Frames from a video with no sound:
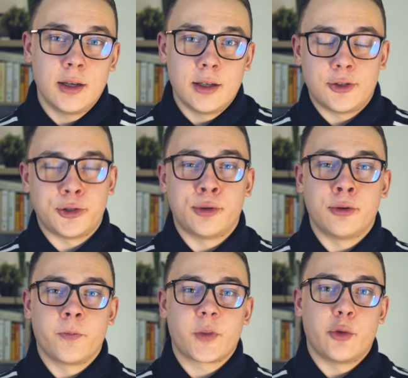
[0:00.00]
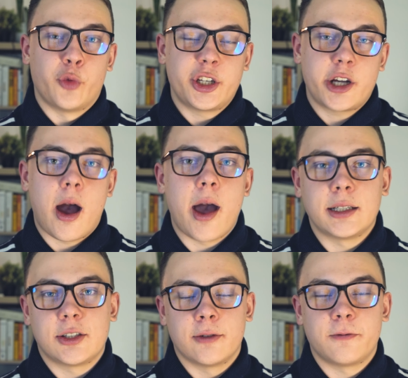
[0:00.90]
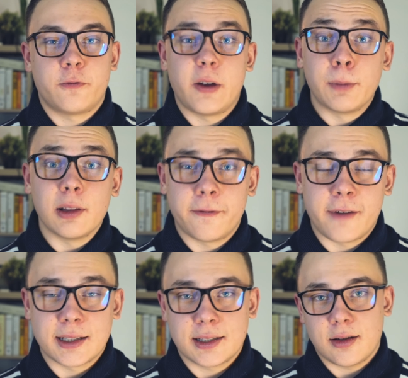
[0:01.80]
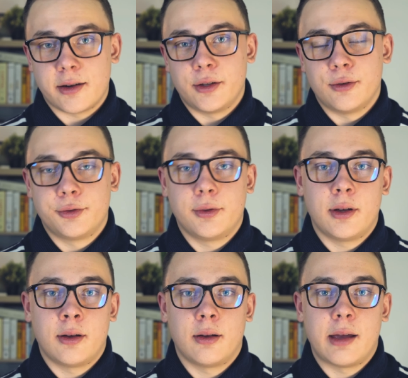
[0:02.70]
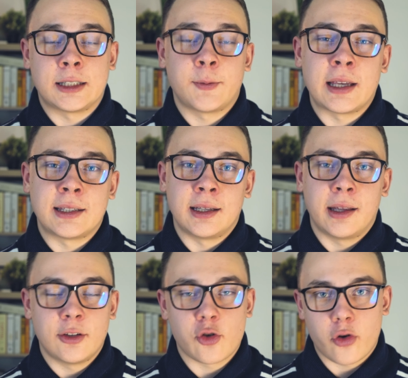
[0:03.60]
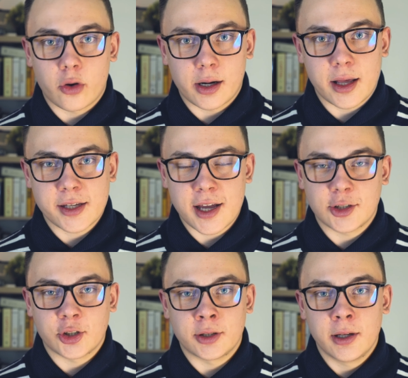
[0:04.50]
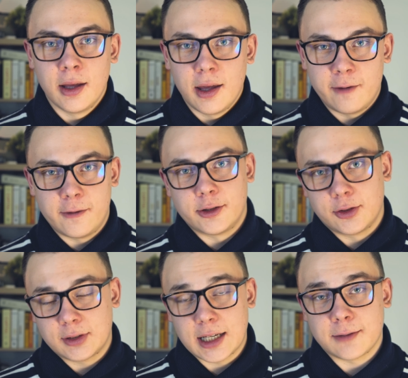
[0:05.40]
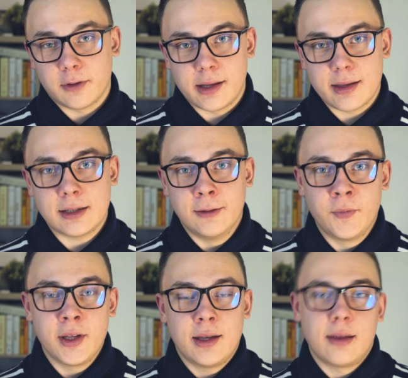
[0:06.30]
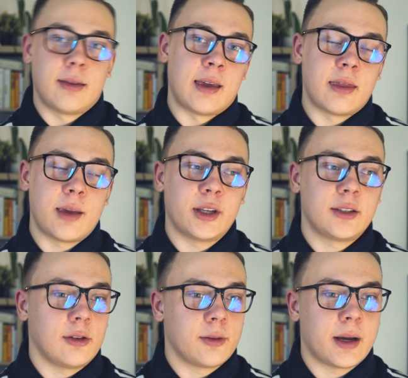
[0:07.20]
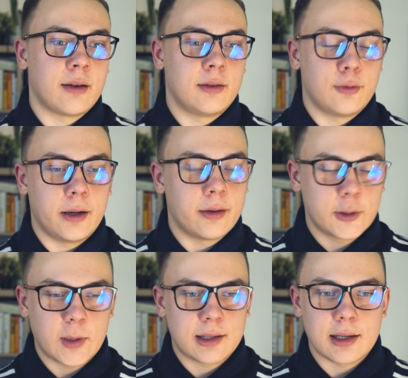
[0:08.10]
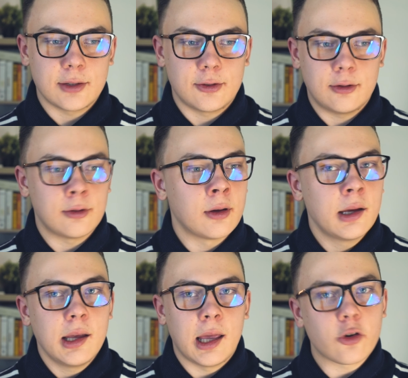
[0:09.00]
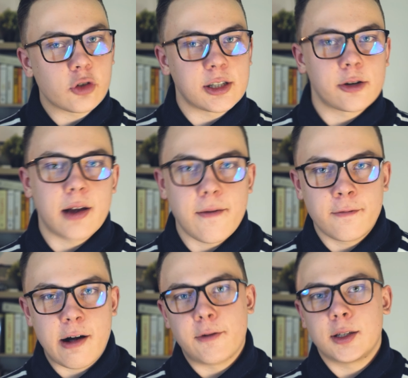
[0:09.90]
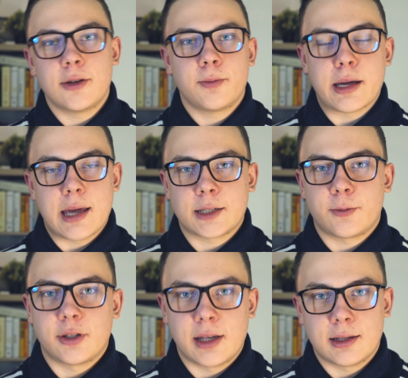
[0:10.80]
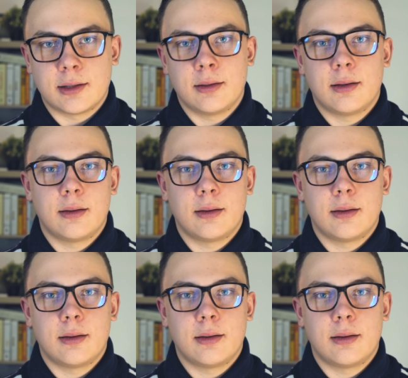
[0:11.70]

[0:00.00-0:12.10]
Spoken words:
So which kinds of ripple effects are you expecting in your organization if you're successful in this? Then they might talk about, we're expecting to increase our revenue by X%.